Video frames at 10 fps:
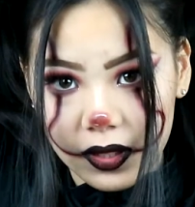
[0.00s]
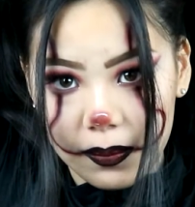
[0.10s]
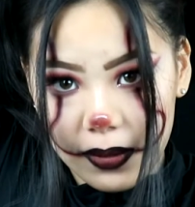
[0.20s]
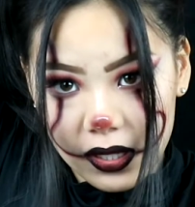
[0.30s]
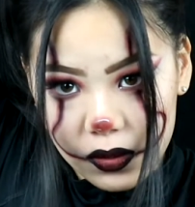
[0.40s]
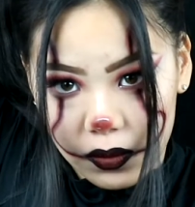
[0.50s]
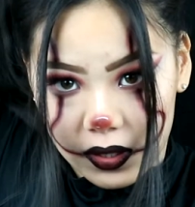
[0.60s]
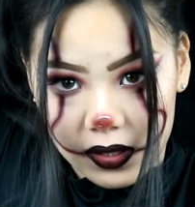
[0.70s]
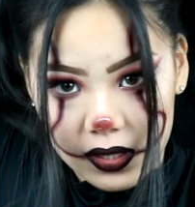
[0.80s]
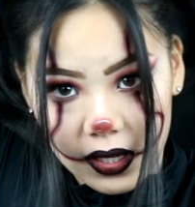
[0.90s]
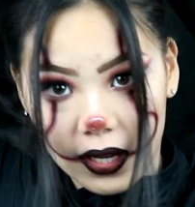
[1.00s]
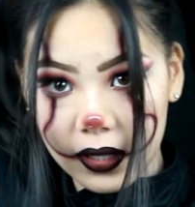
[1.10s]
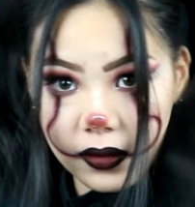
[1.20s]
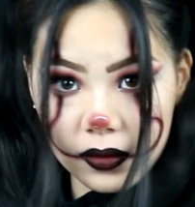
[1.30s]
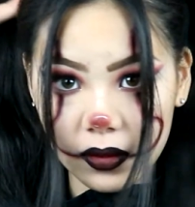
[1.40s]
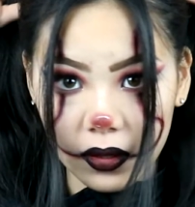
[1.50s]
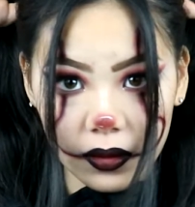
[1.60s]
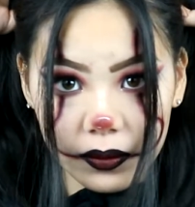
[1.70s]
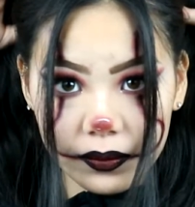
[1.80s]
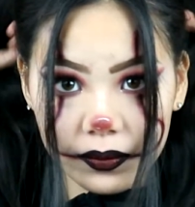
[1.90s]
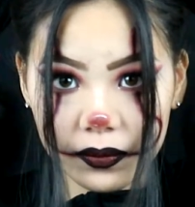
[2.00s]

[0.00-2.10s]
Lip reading: The buds wouldn't stay, so